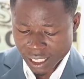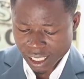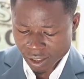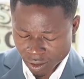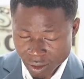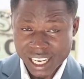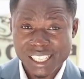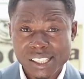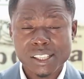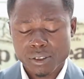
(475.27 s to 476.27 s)
the Daily Sun to
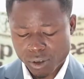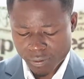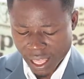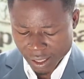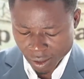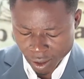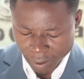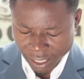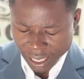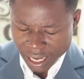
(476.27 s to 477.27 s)
get details of that
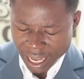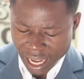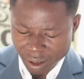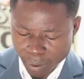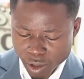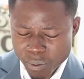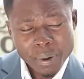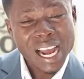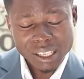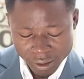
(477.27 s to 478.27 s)
story. At the bottom
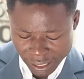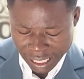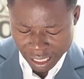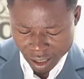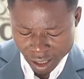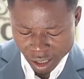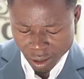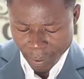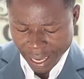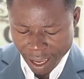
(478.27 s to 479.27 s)
part of the Daily Sun
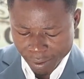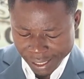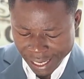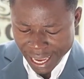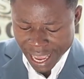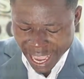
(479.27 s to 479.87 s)
newspaper here, we see